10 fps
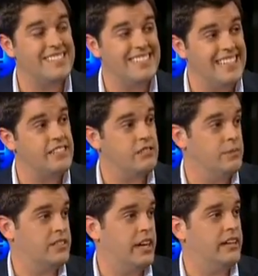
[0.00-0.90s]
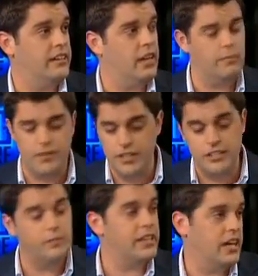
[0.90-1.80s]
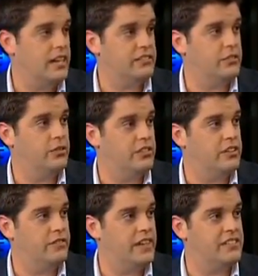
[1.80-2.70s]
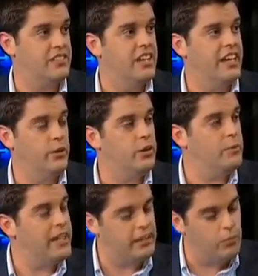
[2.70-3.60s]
needs to be tightened up. There need to be cuts to defense in order to make it more efficient.